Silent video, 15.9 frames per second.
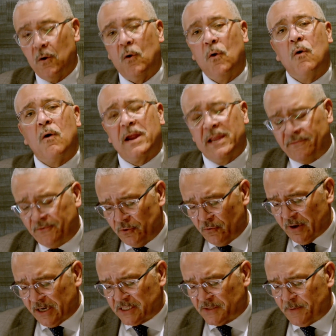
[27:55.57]
Or if
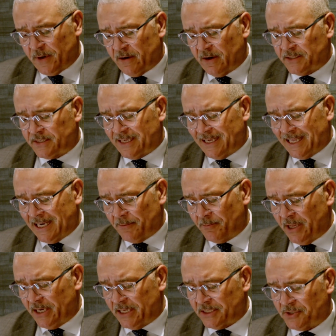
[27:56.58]
you are experiencing an
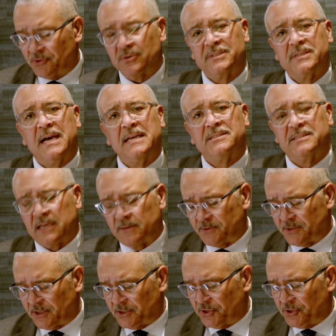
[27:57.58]
immediate suicide,
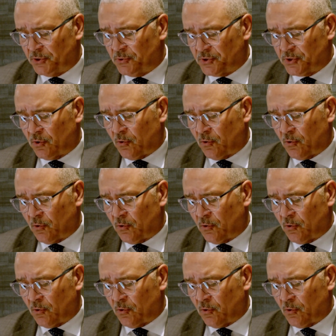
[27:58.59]
substance use,